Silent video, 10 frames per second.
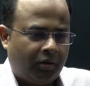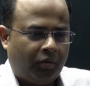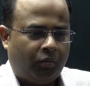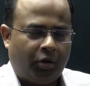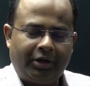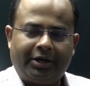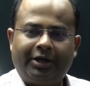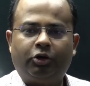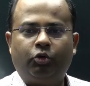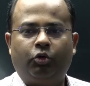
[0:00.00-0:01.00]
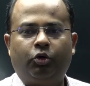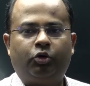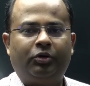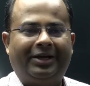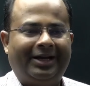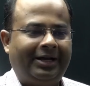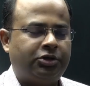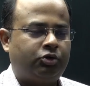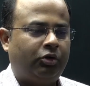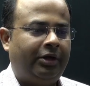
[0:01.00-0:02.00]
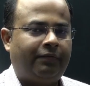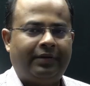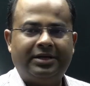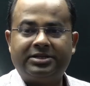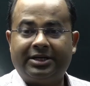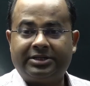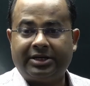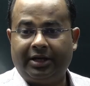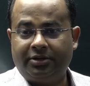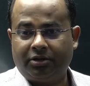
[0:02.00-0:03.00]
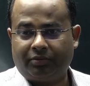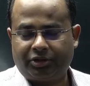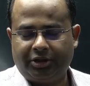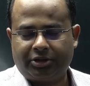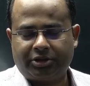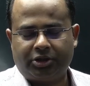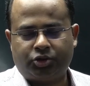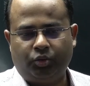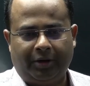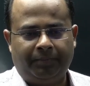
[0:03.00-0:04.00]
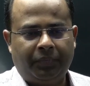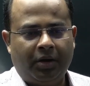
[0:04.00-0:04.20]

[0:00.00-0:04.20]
wanted to go to Delhi, so he faced the challenge of Sher Shah Suri.